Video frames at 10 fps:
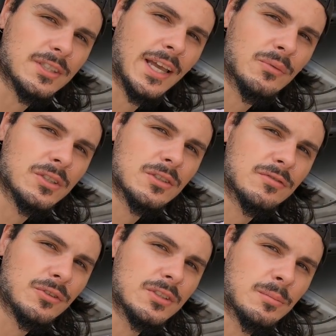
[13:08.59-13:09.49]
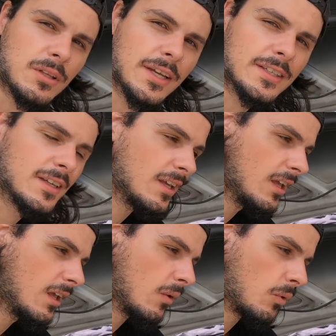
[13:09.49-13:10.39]
sandwich filter plate.
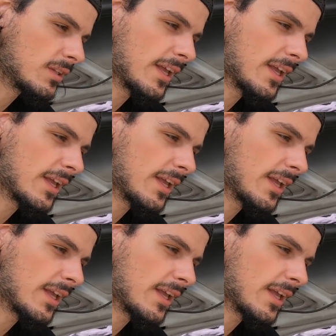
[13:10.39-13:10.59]
What